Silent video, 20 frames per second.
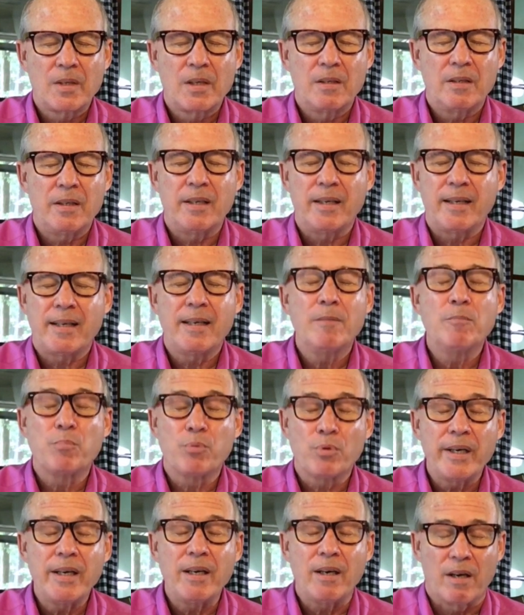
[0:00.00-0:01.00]
that it can
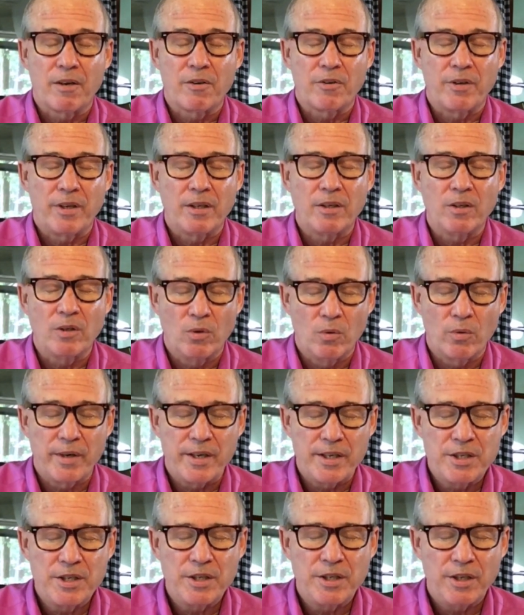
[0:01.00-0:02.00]
bring honor and
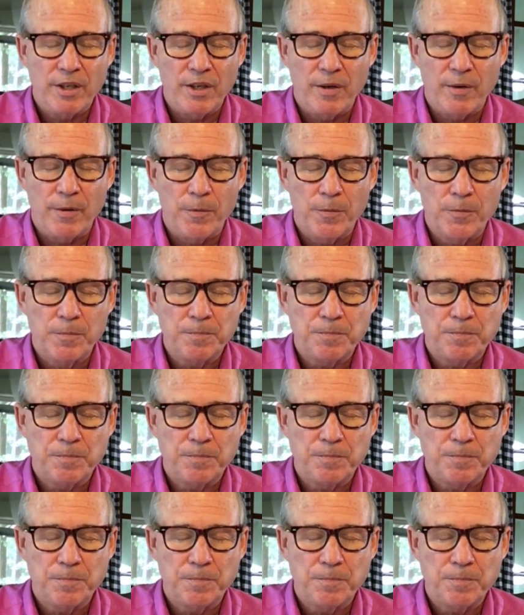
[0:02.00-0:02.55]
glory to you.